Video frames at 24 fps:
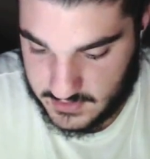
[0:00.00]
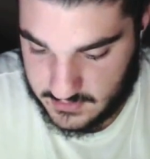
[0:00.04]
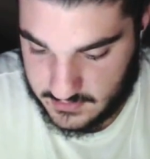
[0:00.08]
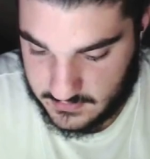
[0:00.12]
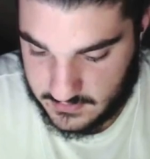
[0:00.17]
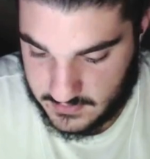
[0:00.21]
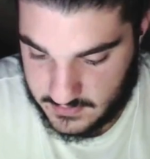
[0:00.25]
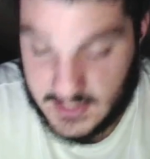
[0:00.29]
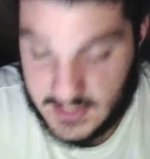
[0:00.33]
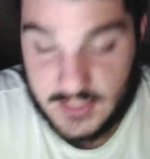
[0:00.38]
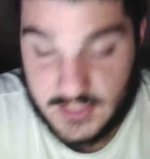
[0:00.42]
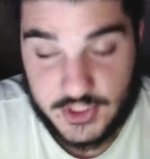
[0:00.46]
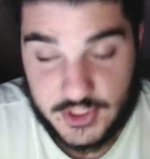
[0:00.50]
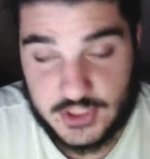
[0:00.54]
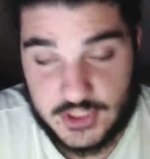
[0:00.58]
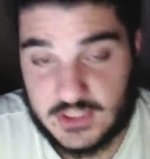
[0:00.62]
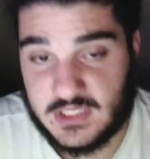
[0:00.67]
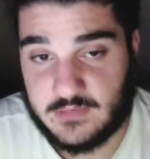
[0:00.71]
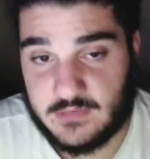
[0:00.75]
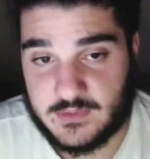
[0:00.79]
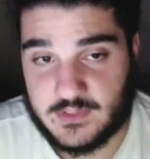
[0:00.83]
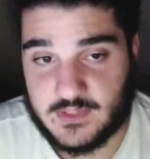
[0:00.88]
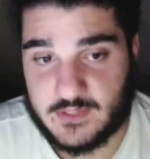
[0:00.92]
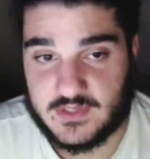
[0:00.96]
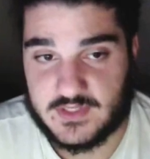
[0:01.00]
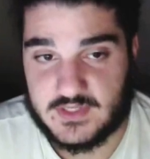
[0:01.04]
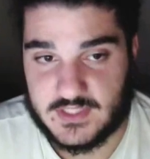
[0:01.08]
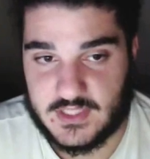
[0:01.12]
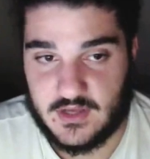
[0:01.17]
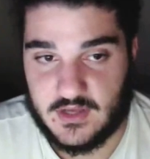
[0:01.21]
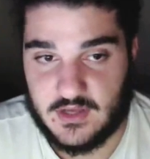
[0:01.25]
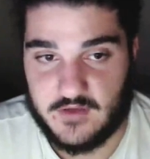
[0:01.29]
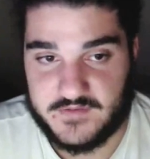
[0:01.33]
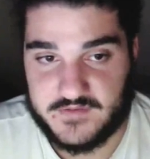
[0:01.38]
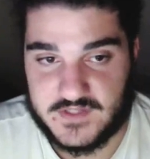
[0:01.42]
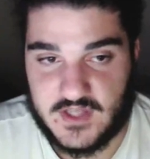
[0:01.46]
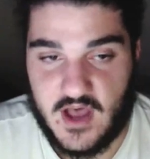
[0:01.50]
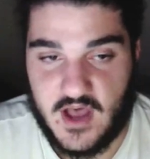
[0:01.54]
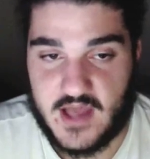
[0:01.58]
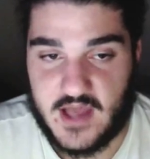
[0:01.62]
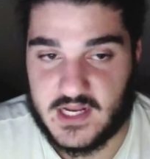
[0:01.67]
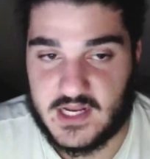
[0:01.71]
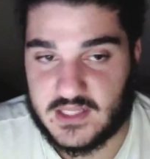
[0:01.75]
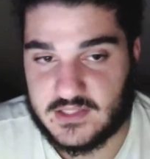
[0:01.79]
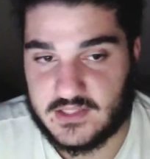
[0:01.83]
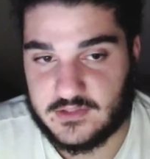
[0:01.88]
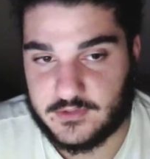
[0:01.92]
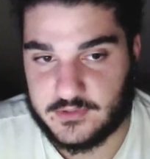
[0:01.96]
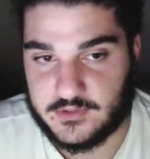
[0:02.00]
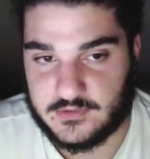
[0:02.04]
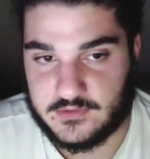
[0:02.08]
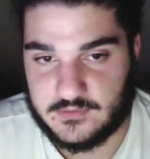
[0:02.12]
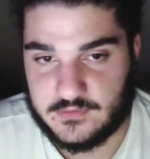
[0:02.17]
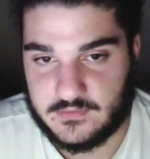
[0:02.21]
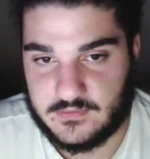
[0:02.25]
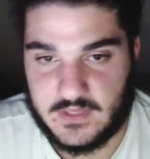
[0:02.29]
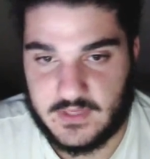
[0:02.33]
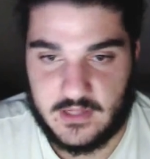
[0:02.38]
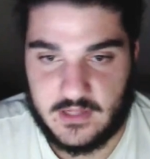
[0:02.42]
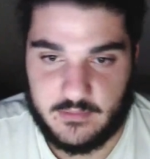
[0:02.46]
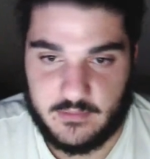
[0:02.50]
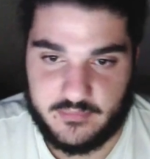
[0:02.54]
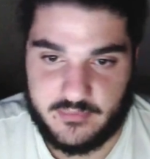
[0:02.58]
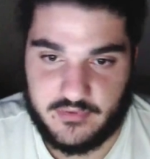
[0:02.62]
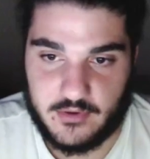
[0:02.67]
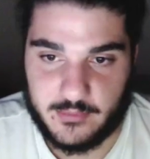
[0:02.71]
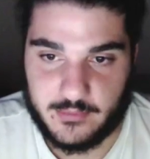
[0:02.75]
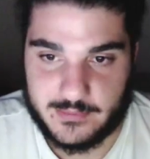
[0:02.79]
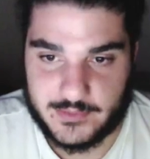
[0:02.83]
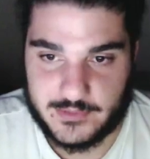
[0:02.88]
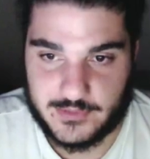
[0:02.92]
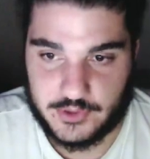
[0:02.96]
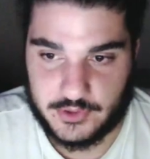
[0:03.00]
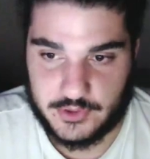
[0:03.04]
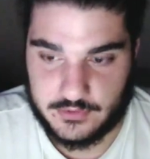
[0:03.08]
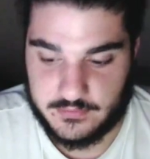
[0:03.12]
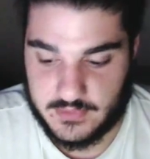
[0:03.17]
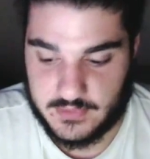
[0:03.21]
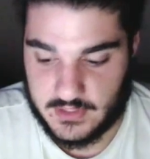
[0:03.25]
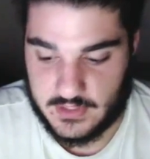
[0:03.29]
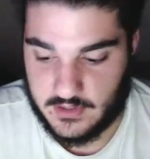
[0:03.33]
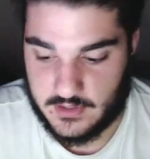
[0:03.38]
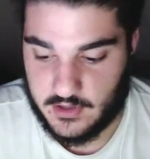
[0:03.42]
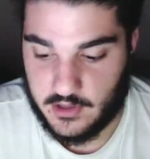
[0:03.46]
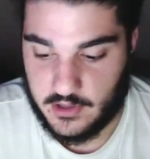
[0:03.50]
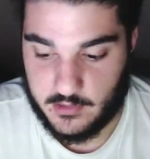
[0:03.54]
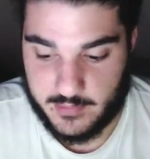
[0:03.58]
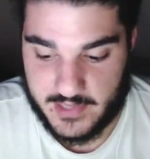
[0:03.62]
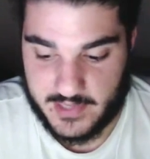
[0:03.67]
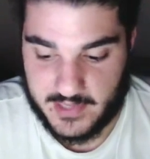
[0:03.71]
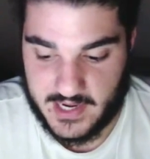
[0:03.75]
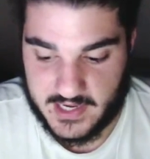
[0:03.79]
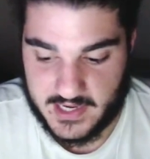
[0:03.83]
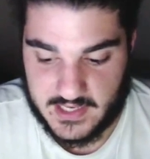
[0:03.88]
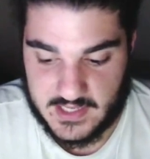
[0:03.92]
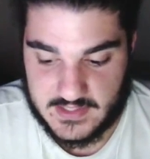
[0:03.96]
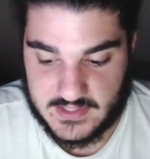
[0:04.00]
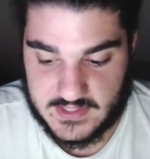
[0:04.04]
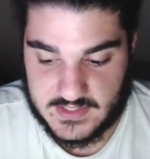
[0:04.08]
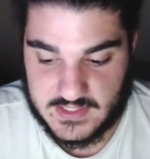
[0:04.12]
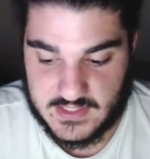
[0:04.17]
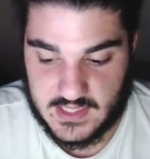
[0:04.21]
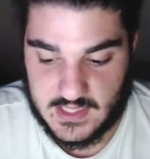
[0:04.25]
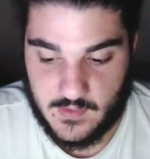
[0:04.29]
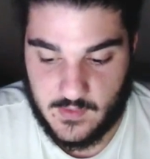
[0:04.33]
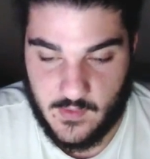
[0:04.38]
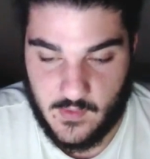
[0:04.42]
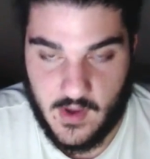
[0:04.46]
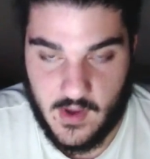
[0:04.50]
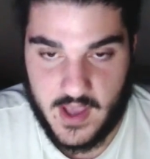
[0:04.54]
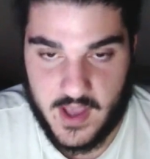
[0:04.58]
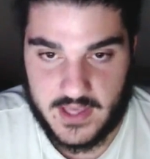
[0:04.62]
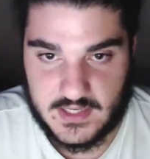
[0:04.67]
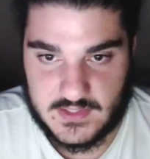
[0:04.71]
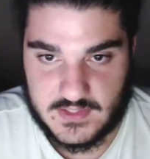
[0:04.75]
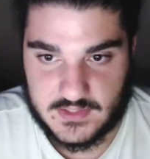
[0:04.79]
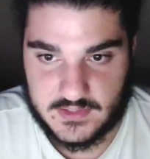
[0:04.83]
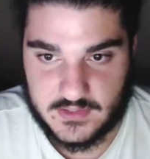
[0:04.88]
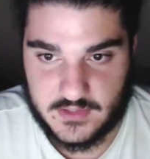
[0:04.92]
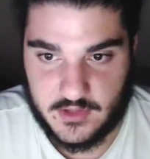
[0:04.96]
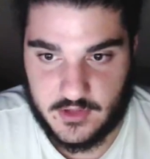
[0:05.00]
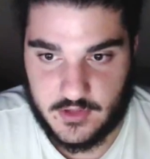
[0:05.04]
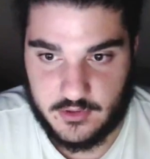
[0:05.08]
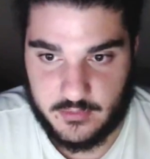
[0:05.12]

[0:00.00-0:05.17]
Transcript: Initially, it was because of the offside. I thought, well, probably shouldn't be a goal, but I can understand why it is a goal.